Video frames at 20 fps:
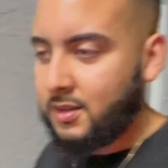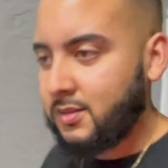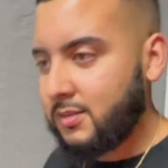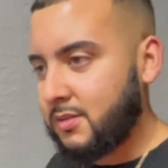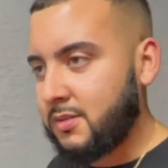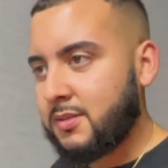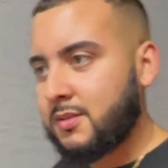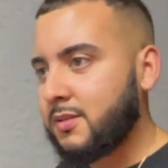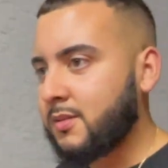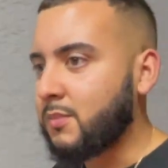is
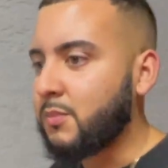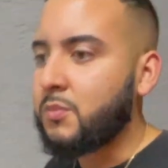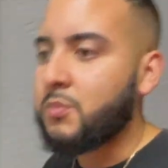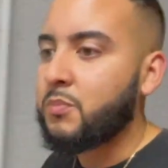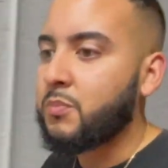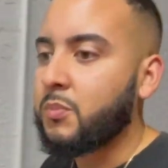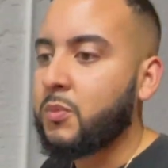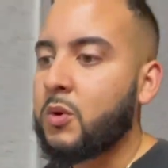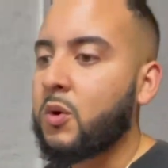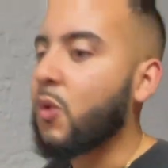
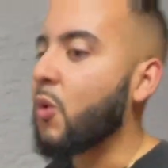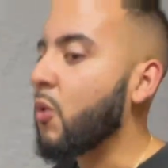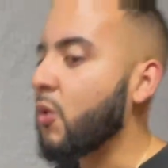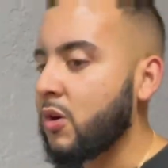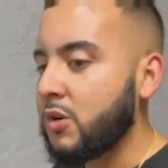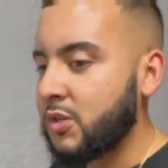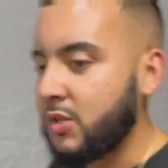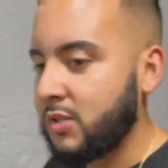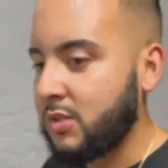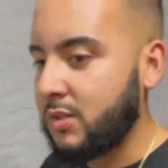
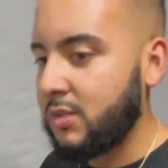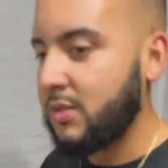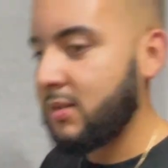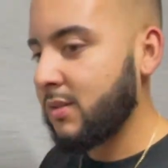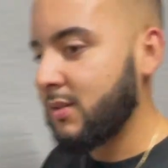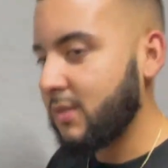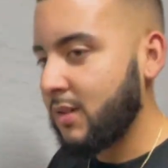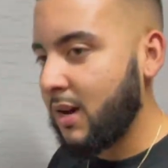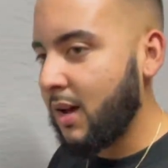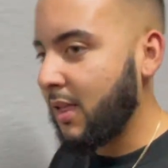gorgeous.
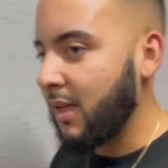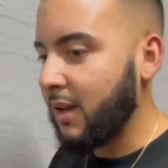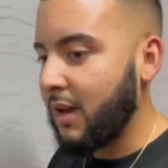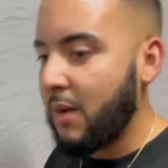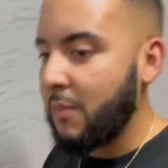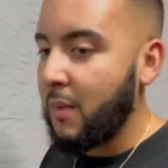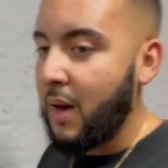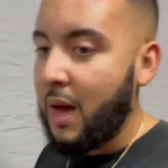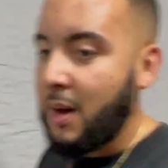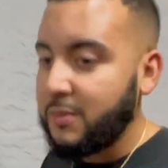Like,
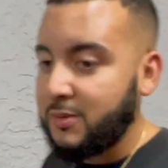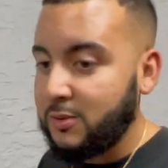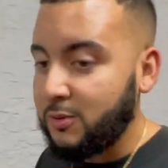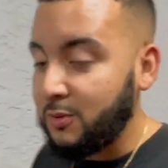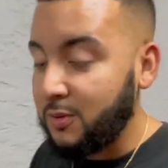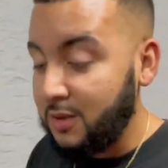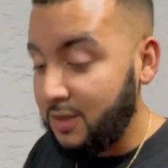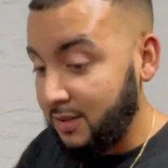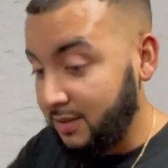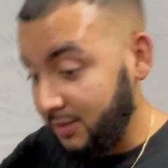I'm
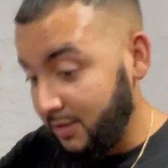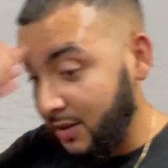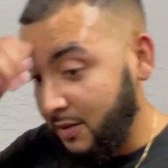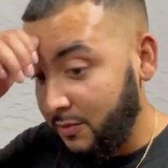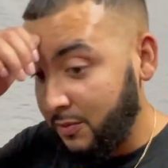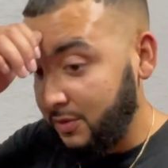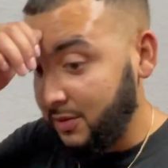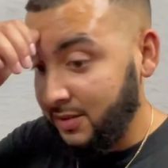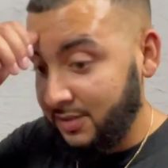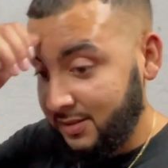absolutely in
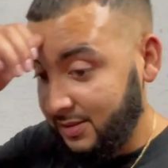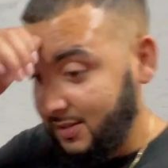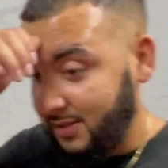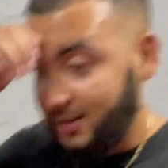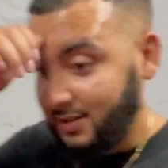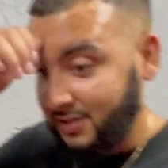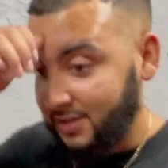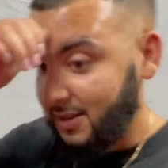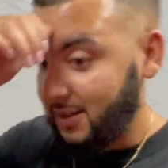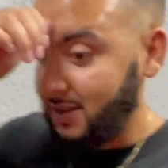love with this
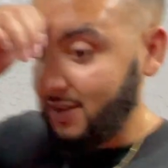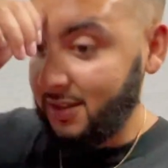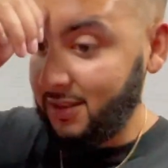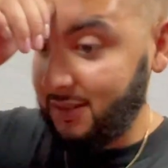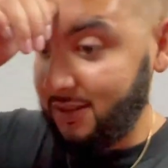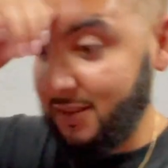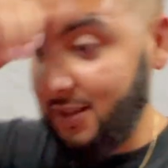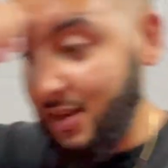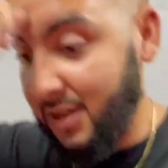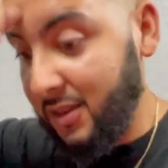thing. Like, it
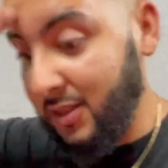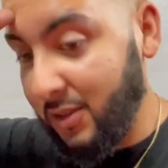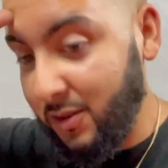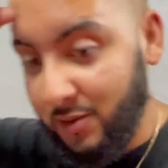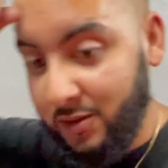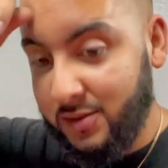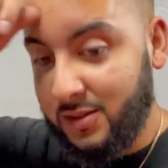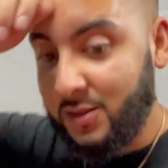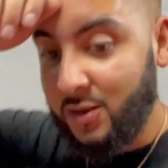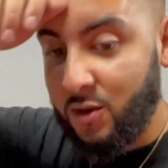
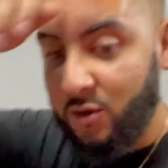looks